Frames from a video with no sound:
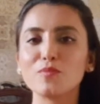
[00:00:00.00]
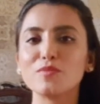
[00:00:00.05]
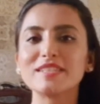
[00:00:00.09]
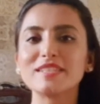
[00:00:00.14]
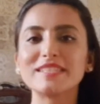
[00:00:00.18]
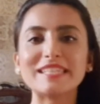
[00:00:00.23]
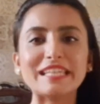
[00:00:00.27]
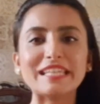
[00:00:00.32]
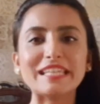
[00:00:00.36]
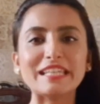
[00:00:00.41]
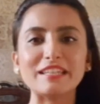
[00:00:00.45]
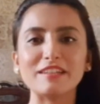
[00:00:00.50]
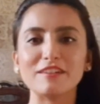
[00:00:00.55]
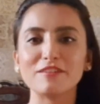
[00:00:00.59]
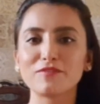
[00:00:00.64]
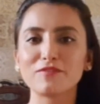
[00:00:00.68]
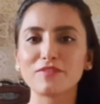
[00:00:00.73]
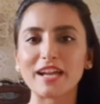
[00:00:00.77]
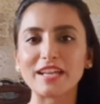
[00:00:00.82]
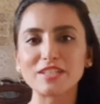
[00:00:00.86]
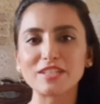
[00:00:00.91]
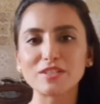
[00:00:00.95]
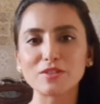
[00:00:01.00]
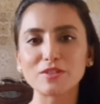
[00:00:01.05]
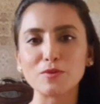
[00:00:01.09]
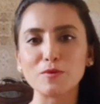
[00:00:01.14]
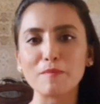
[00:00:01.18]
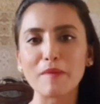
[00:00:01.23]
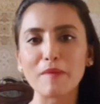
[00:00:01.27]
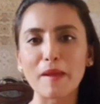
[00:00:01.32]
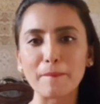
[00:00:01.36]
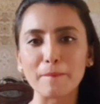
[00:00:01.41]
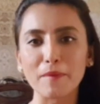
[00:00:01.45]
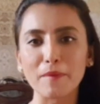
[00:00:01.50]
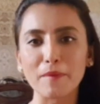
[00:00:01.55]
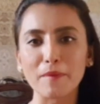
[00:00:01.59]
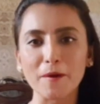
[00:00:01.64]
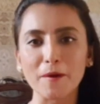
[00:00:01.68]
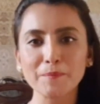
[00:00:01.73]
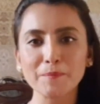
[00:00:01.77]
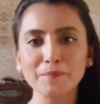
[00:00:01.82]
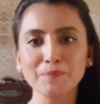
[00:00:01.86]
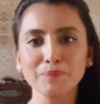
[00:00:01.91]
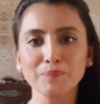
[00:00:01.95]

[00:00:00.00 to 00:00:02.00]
the senior flight crew member.